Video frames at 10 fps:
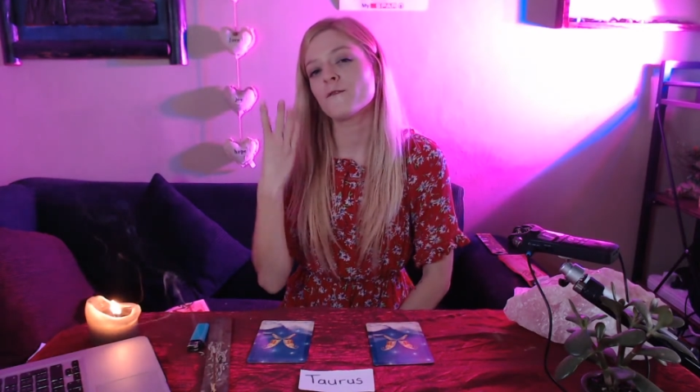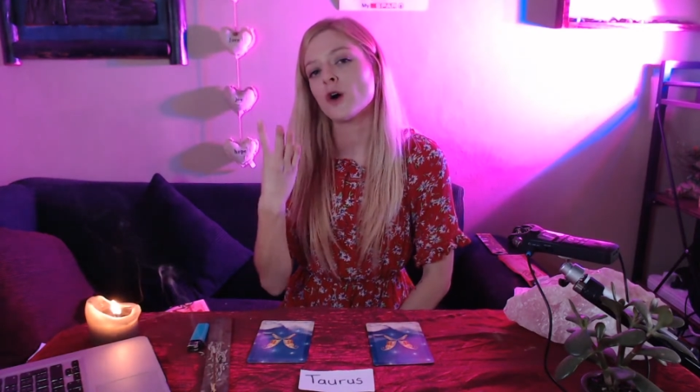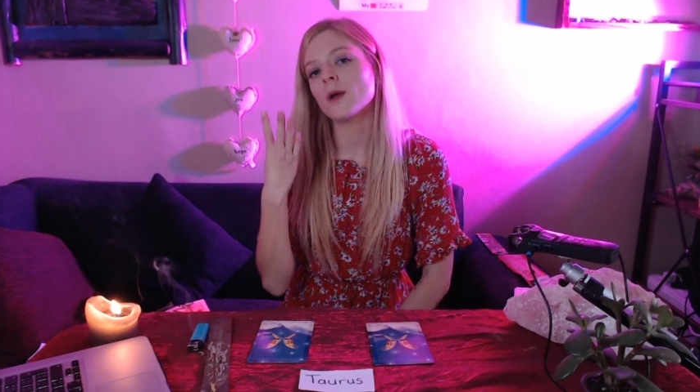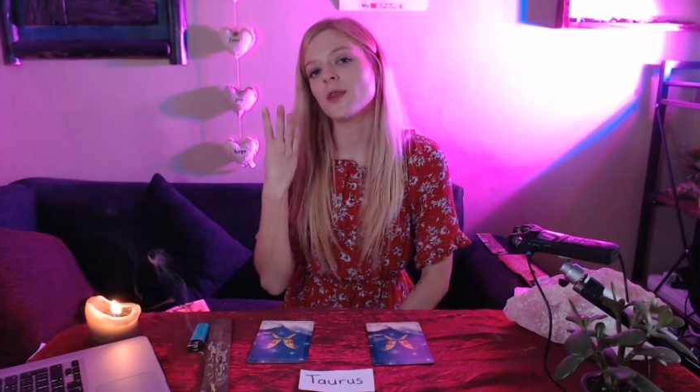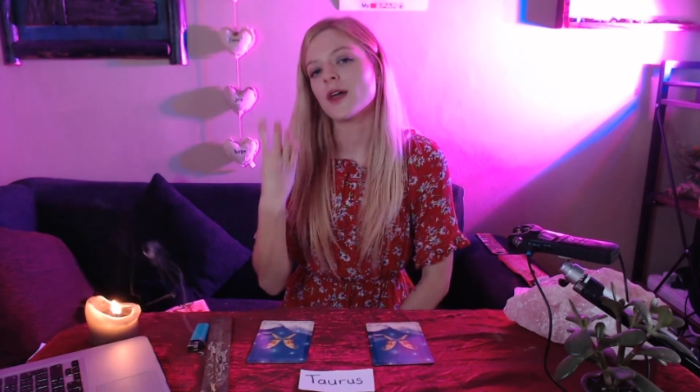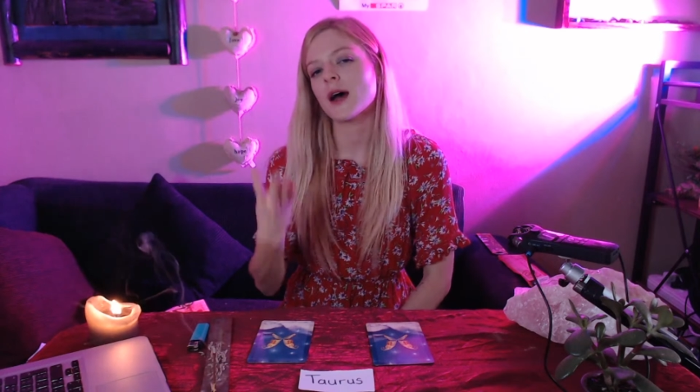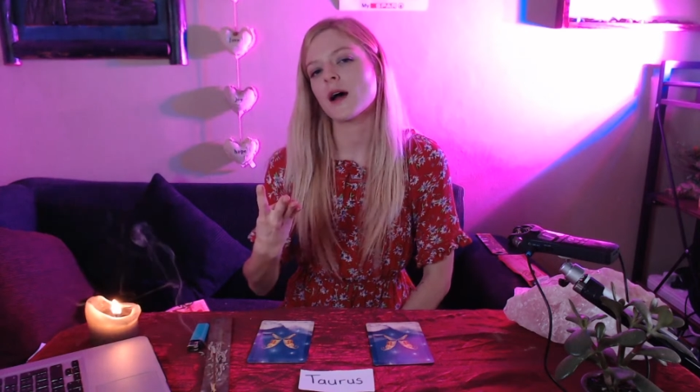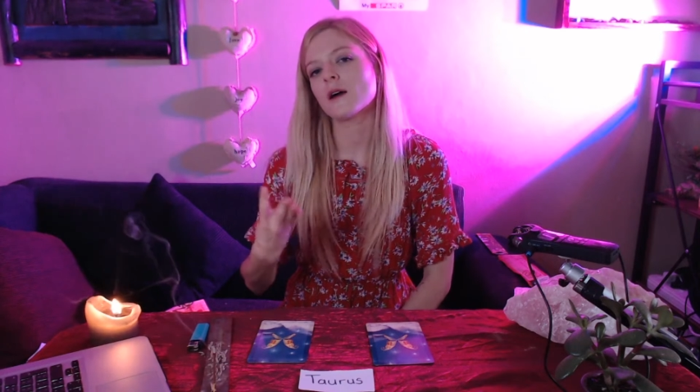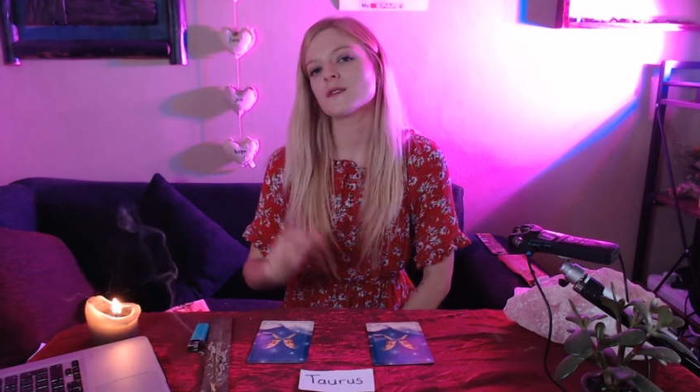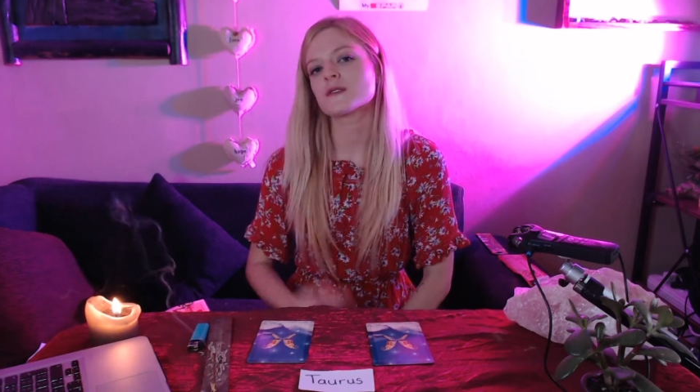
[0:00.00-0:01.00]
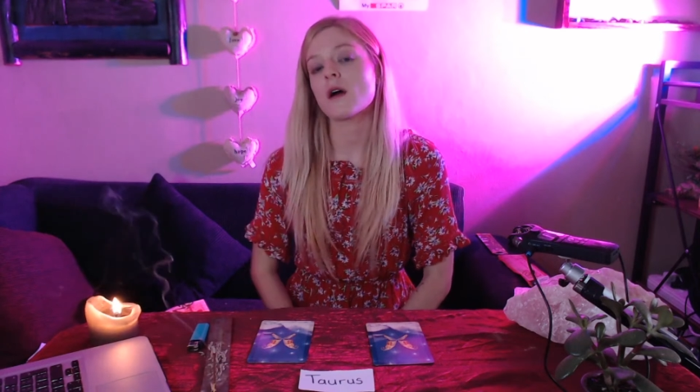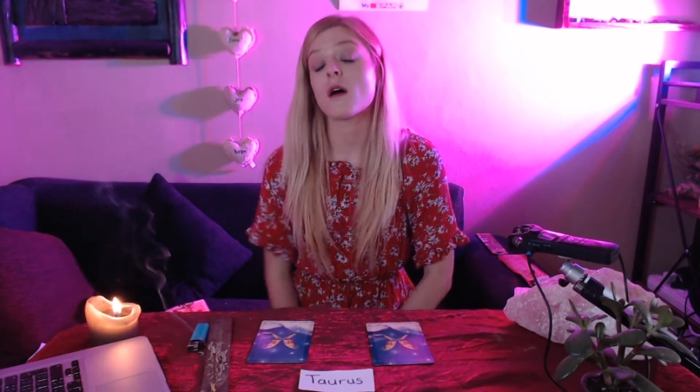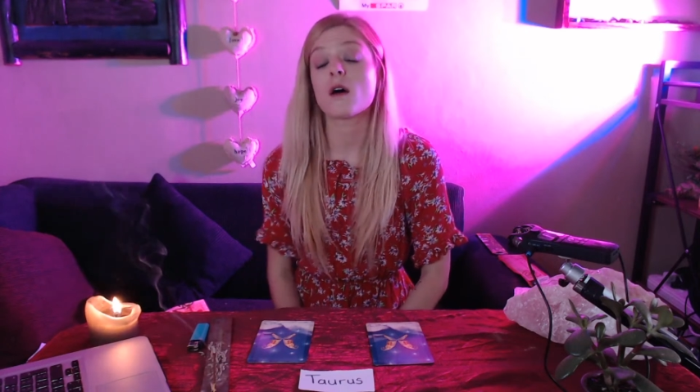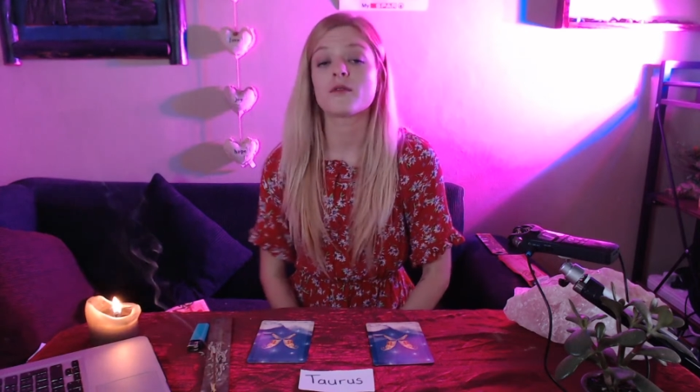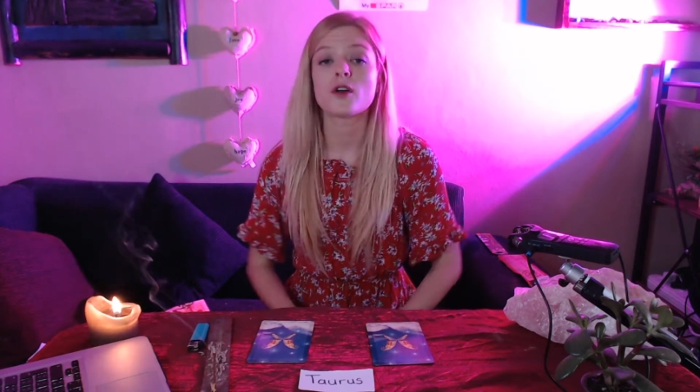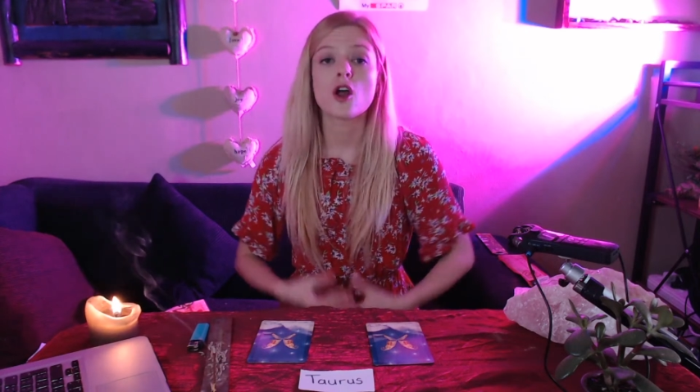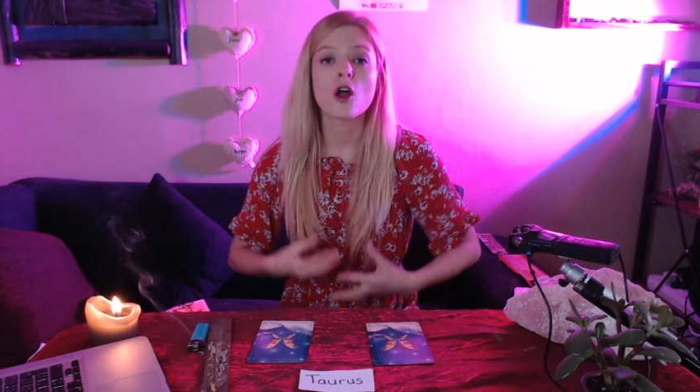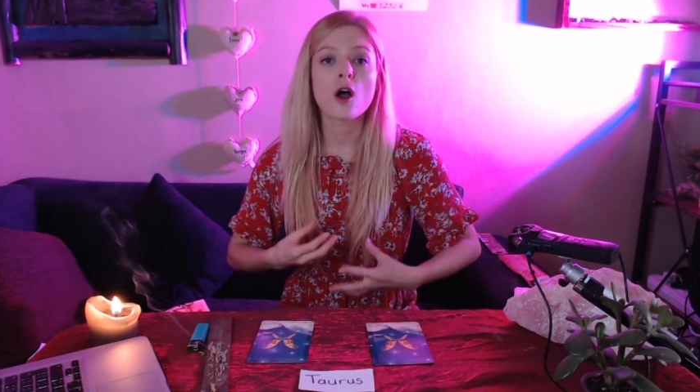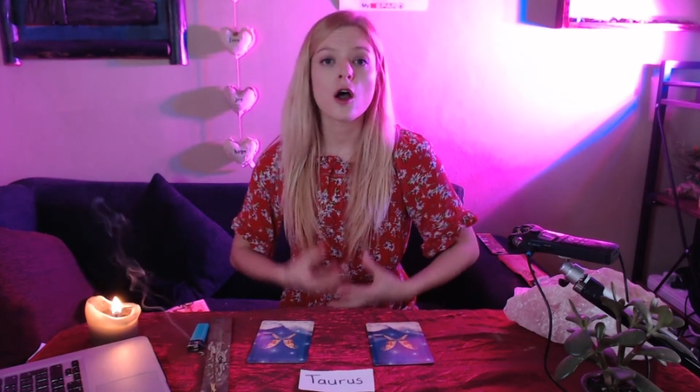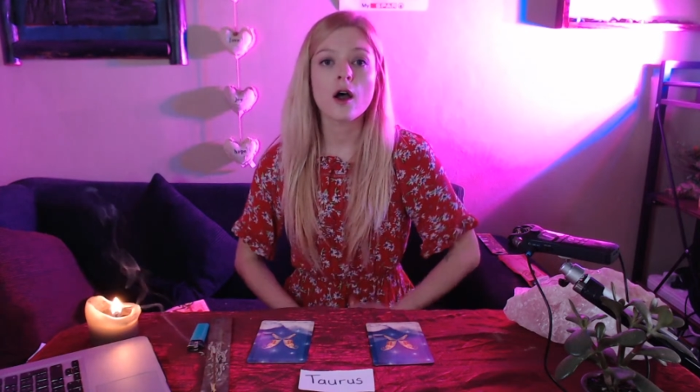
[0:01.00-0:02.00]
4th house of
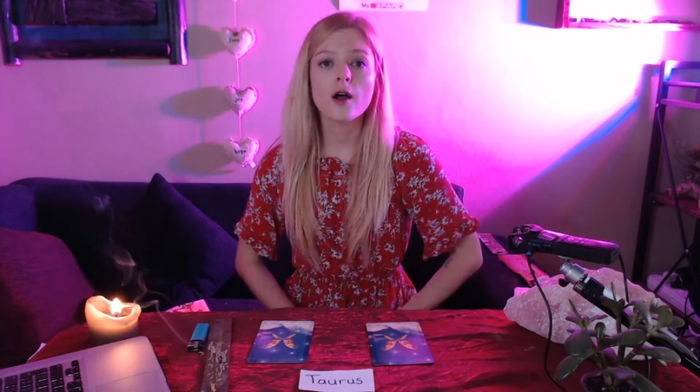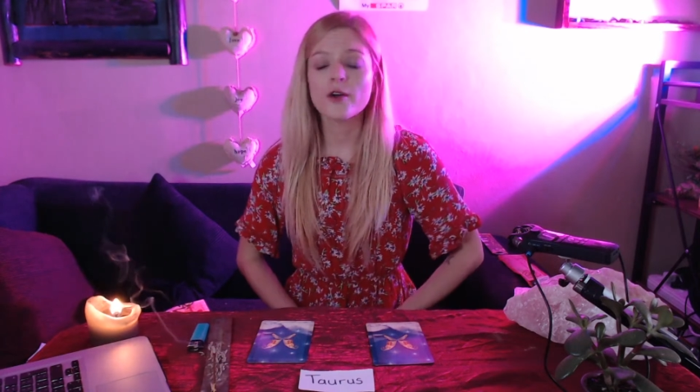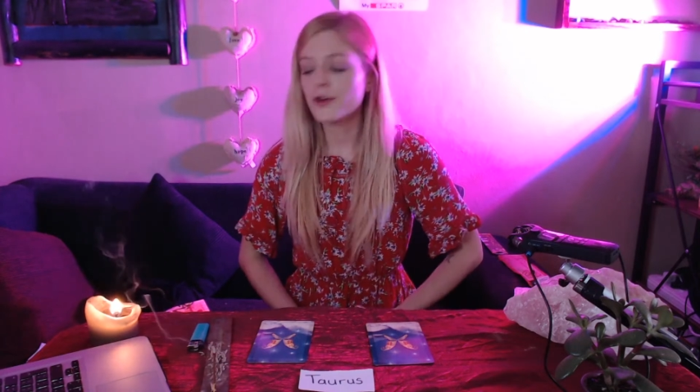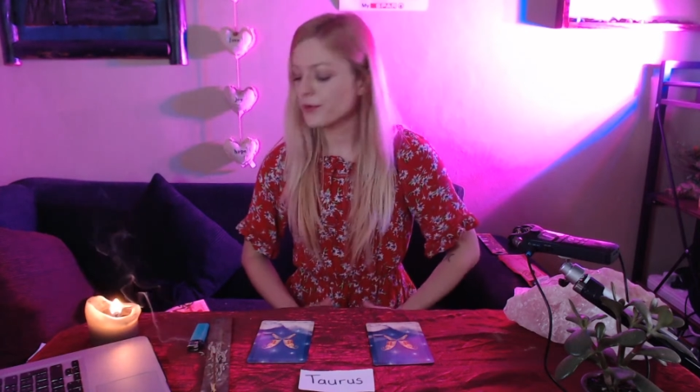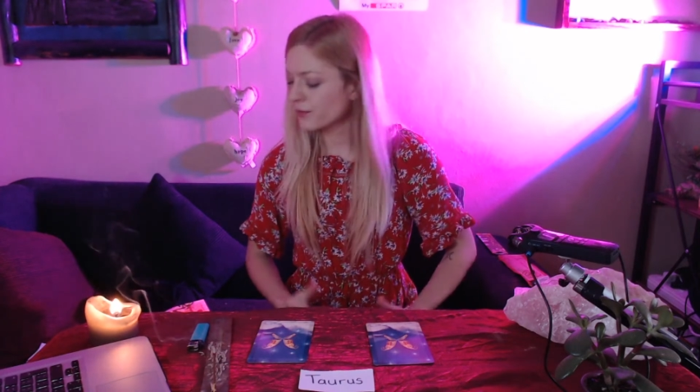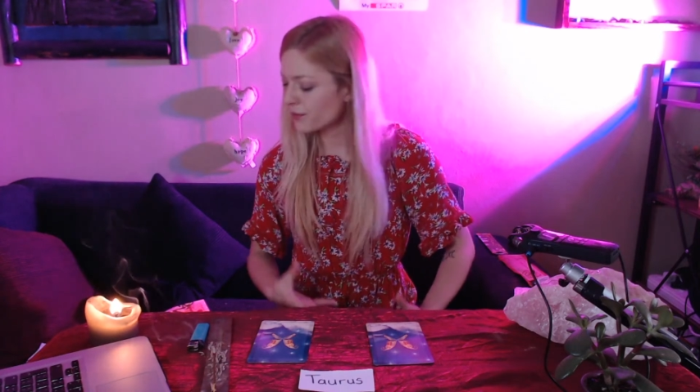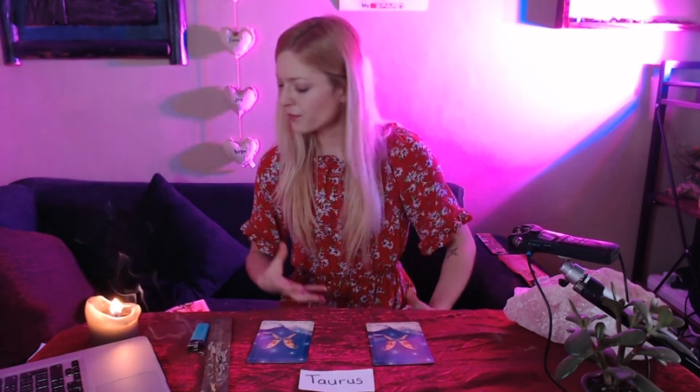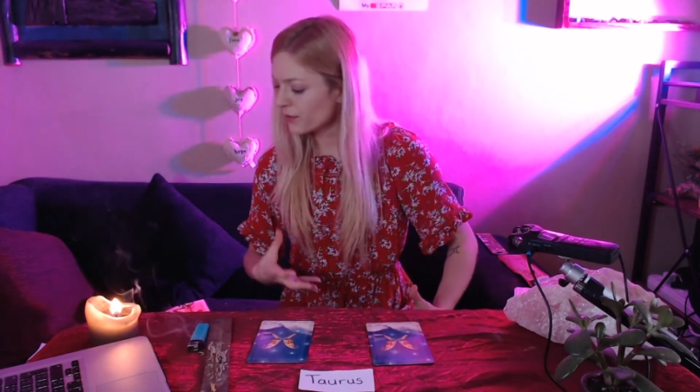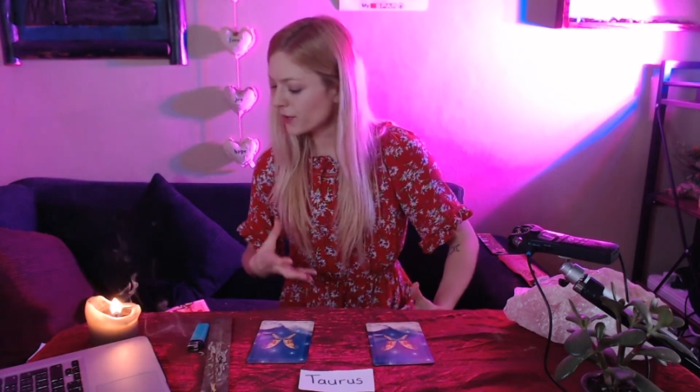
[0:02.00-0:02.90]
home,